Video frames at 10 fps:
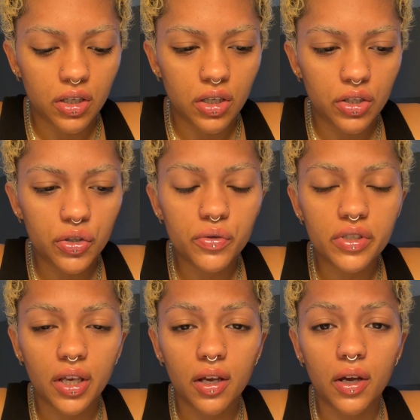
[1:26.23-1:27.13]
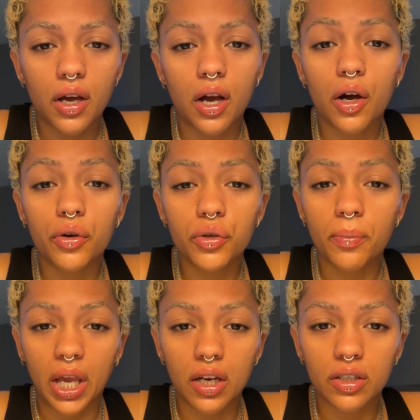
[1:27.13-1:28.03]
using how you
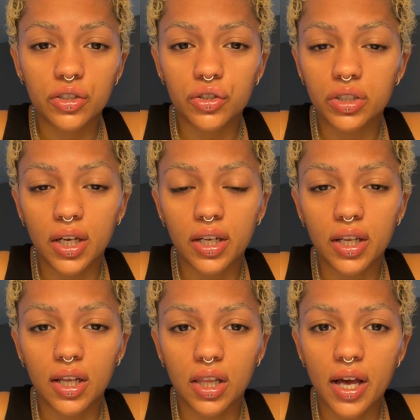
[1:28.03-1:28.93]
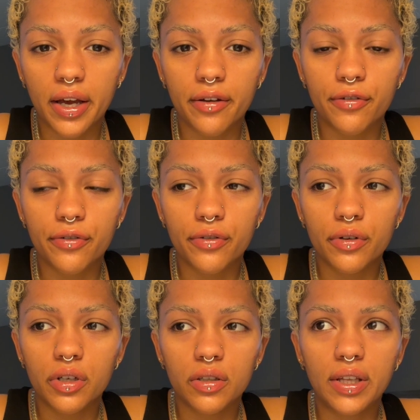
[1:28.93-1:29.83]
manage your day-to-day life,
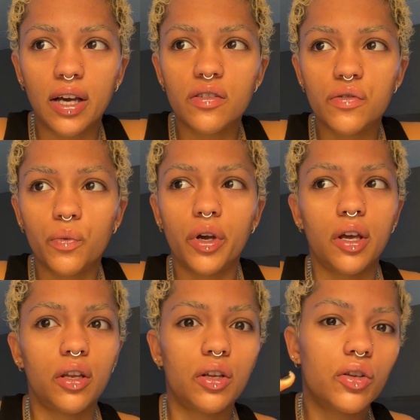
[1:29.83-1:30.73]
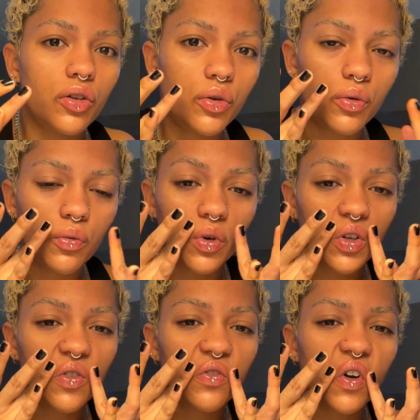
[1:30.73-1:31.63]
that's when
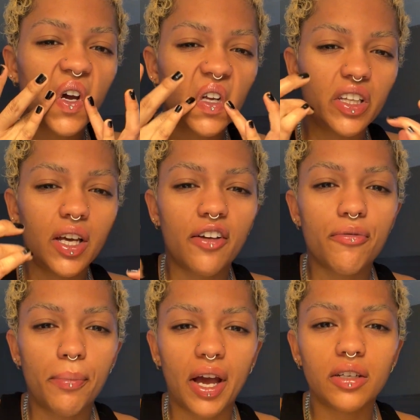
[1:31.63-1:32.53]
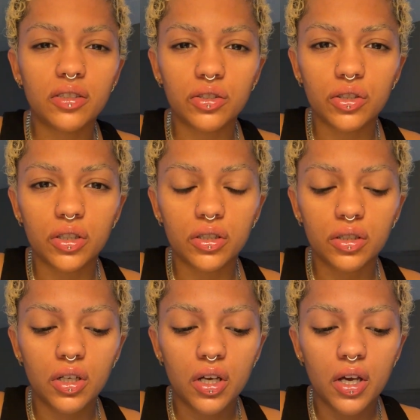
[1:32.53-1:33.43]
you finally have mastered
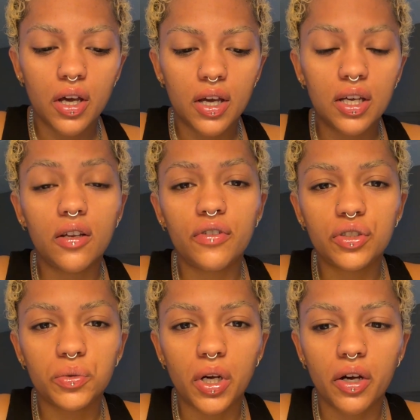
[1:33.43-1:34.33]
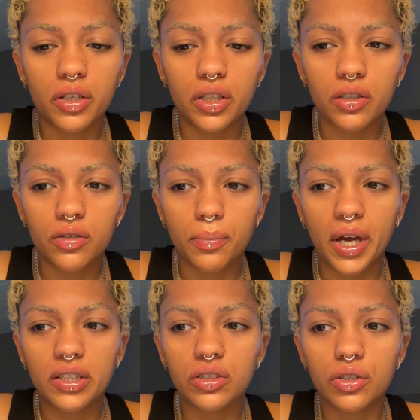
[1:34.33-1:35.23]
individuality,
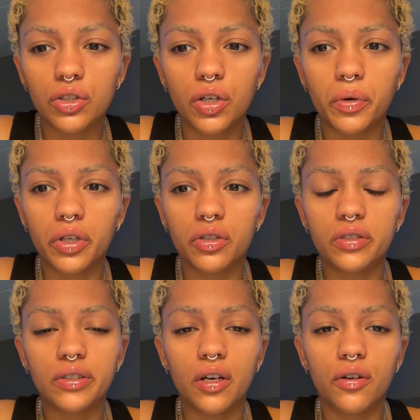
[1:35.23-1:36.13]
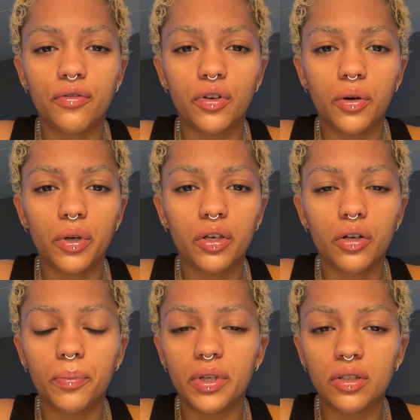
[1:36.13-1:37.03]
mastered knowing yourself, knowing
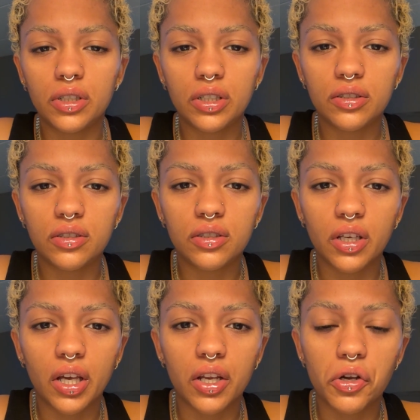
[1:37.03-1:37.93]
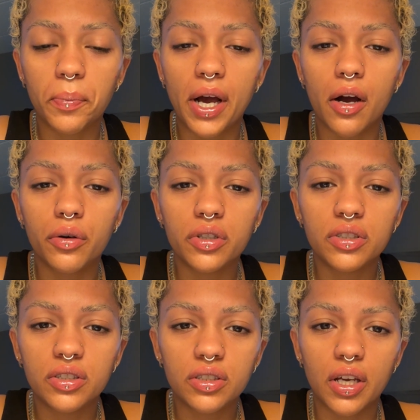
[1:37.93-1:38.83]
your abilities and your
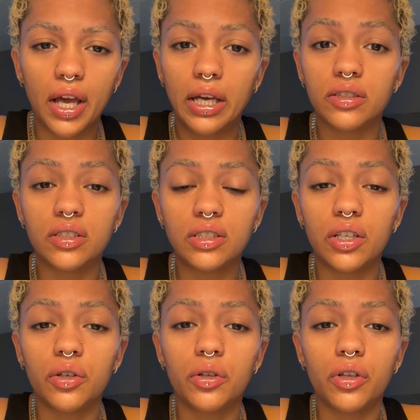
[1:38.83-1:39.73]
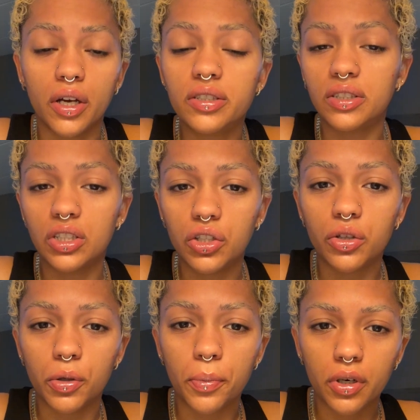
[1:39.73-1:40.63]
powers as a
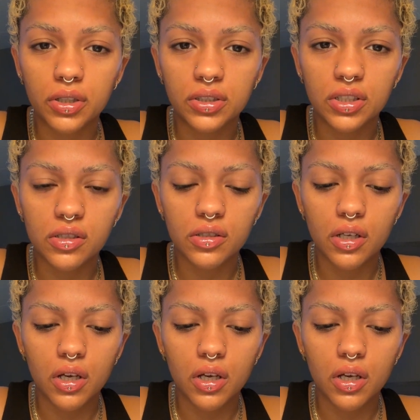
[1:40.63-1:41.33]
singular person,